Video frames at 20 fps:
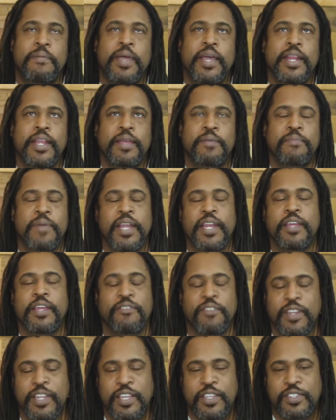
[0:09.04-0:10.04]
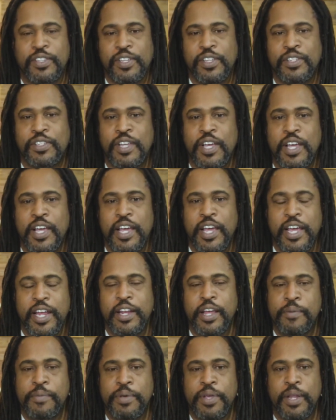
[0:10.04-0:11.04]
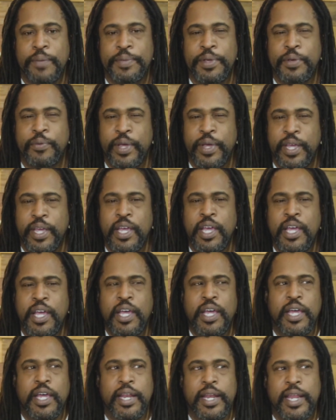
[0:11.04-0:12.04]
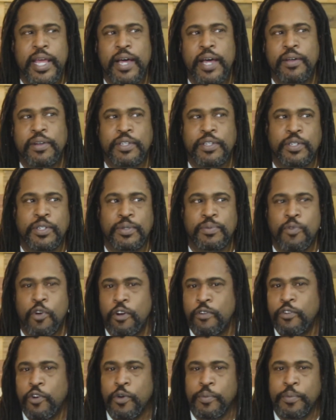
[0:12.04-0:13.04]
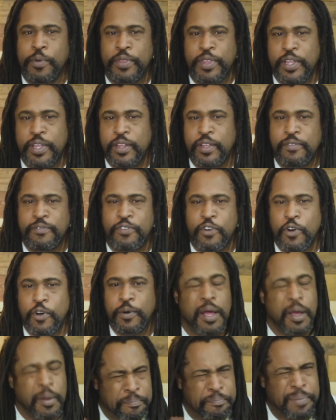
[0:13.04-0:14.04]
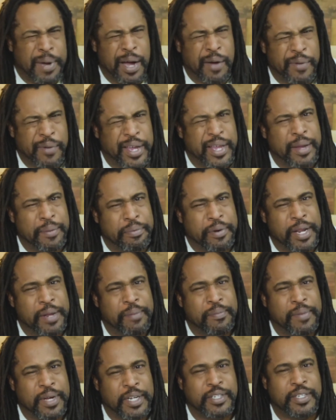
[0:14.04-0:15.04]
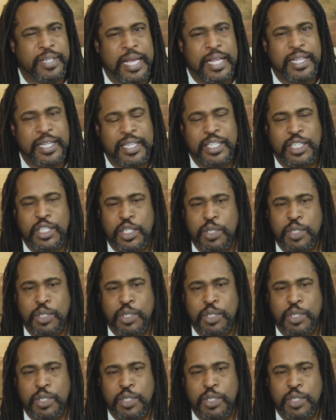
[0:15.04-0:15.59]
many, many releases in WWE. Now, this is more rumor than confirmed but we can pretty much think that this is